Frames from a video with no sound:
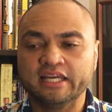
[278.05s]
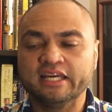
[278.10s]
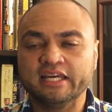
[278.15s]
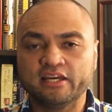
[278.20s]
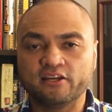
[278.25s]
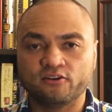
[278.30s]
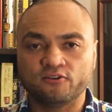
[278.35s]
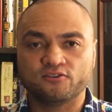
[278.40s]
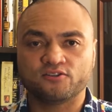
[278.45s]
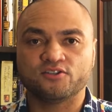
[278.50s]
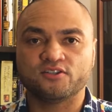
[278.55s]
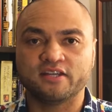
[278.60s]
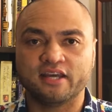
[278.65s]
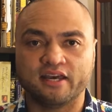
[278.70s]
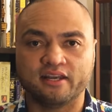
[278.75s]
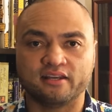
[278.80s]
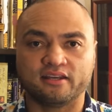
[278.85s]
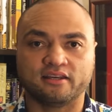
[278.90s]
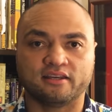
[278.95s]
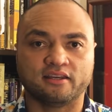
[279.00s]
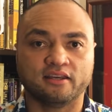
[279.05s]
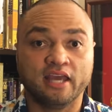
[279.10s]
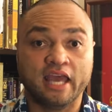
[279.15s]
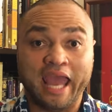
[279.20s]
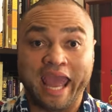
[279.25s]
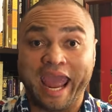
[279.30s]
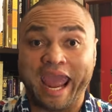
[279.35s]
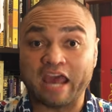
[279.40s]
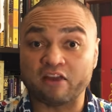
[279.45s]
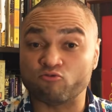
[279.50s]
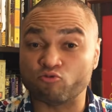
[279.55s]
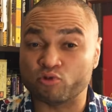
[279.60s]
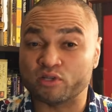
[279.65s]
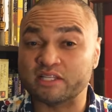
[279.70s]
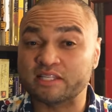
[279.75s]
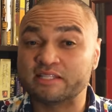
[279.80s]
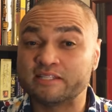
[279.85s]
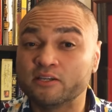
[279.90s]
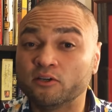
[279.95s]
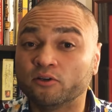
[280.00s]
energetic, and
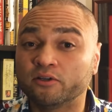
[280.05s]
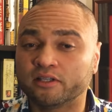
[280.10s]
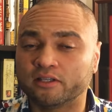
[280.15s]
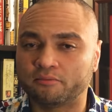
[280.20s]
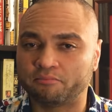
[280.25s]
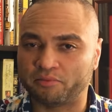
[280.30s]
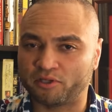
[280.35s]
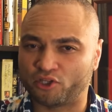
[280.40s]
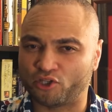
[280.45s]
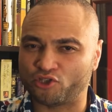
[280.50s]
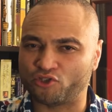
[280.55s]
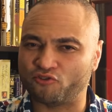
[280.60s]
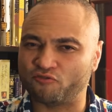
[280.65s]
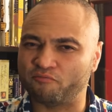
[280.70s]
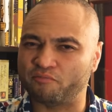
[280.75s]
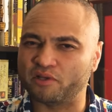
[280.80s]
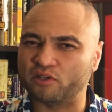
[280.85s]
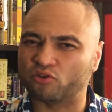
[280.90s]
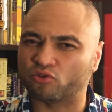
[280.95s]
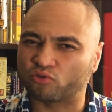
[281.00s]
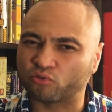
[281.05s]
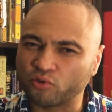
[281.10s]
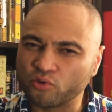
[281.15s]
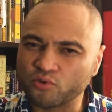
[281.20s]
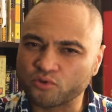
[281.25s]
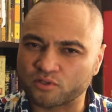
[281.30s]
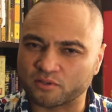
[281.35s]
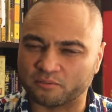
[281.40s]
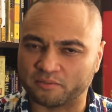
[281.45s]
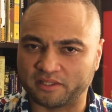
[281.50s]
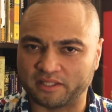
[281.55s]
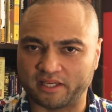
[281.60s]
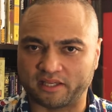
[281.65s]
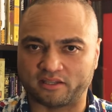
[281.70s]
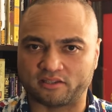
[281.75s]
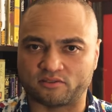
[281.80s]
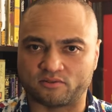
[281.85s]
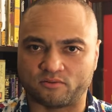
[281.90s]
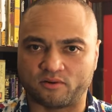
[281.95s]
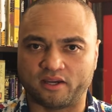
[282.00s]
resilient because you've been through some
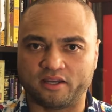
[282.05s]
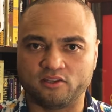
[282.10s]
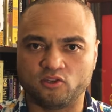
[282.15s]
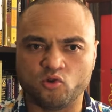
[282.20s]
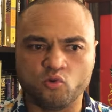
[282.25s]
things, right?